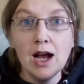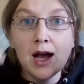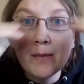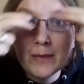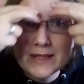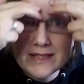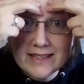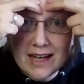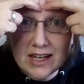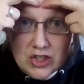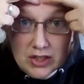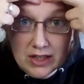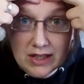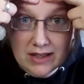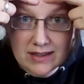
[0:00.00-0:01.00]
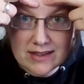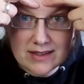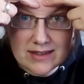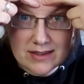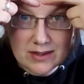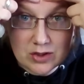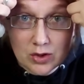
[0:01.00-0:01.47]
Massaging
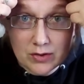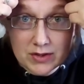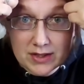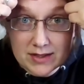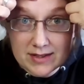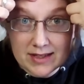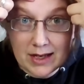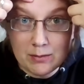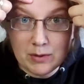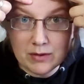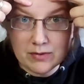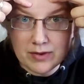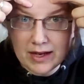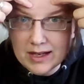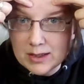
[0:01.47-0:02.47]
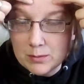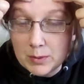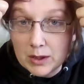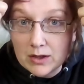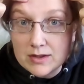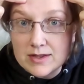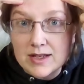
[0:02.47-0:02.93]
serves the same effect,
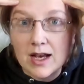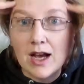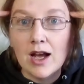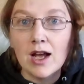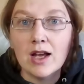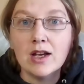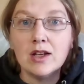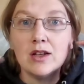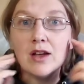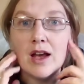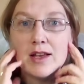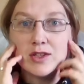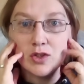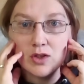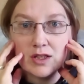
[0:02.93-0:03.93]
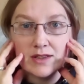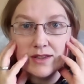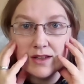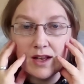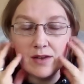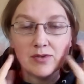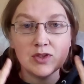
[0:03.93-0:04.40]
because as
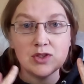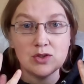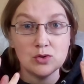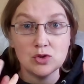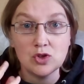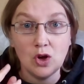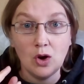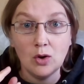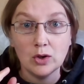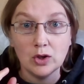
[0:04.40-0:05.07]
you saw,